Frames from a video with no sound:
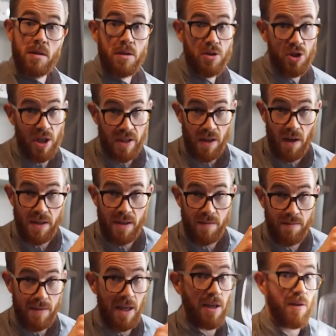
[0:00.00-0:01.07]
Cheers, guys.
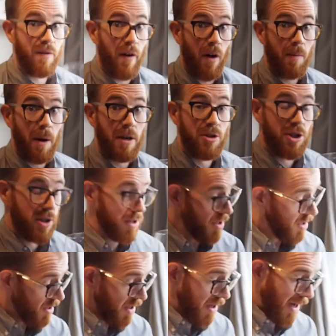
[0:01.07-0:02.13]
Thank you very much,
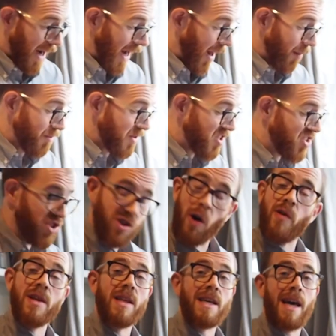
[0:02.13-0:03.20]
and I'm
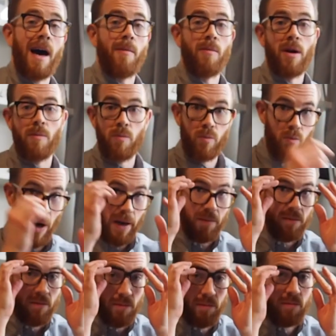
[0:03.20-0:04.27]
sorry the camera went
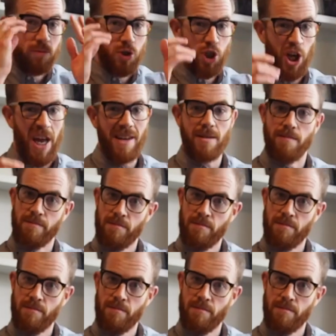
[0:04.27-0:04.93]
shit.